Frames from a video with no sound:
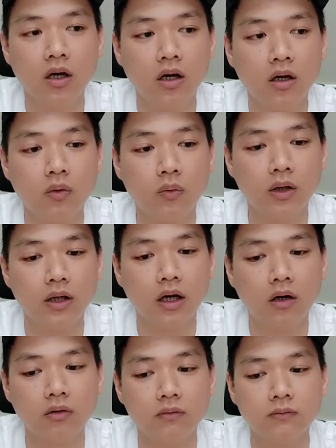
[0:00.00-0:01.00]
without
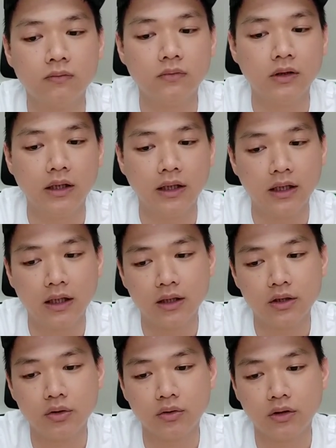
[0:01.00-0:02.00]
needing
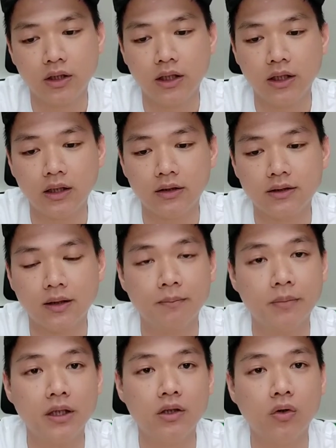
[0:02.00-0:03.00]
to key in some
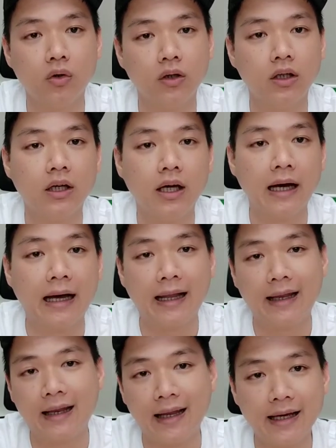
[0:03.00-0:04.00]
PIN code,
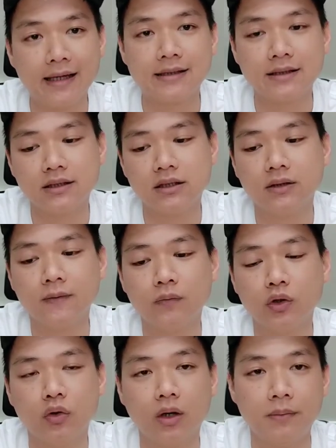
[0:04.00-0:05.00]
unless
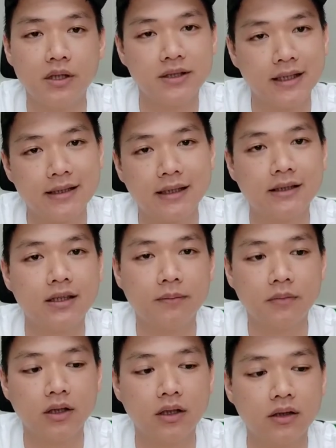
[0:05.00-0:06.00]
you are purchasing
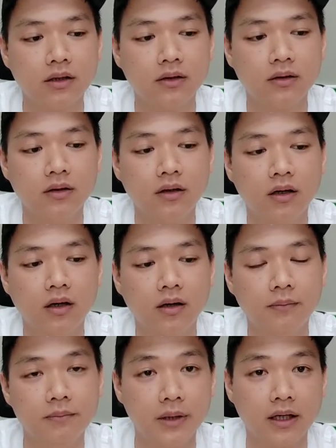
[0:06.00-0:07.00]
something
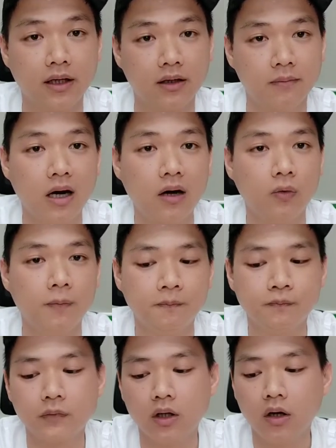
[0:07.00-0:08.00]
big in amount.
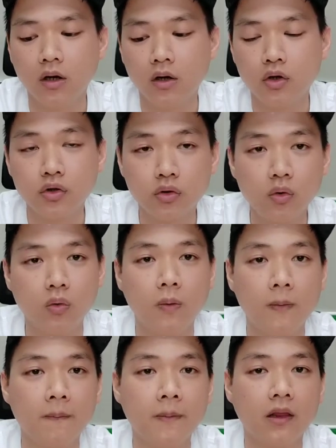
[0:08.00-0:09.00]
So
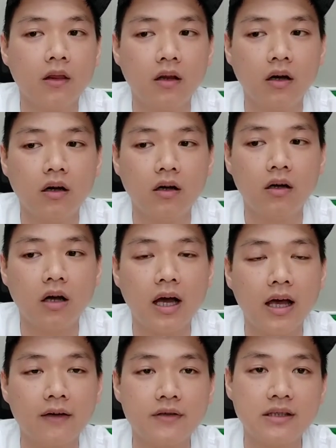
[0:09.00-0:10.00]
I
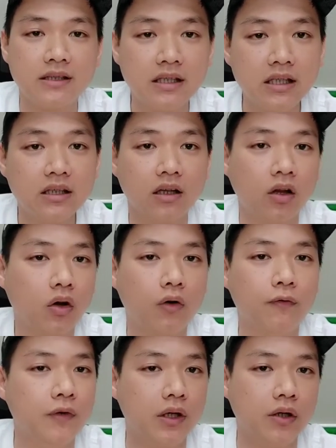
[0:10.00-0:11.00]
have seen a lot of
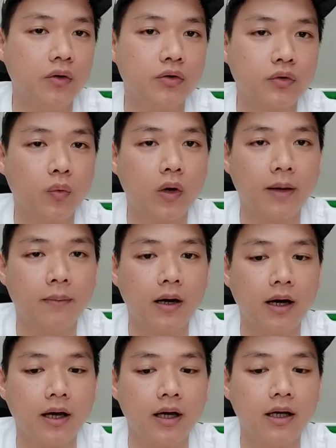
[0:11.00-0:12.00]
videos
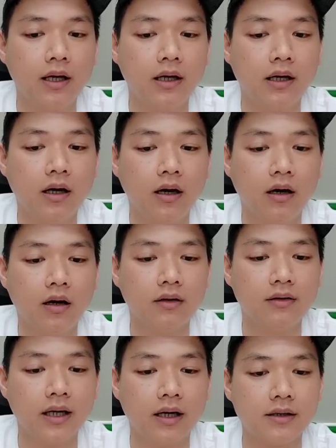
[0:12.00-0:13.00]
whereby
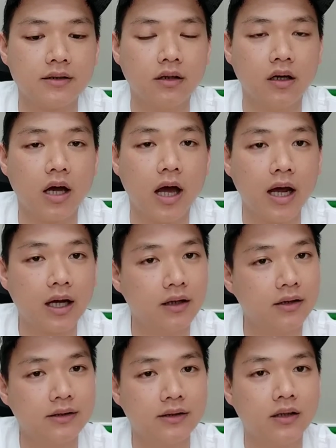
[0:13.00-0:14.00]
there's hackers,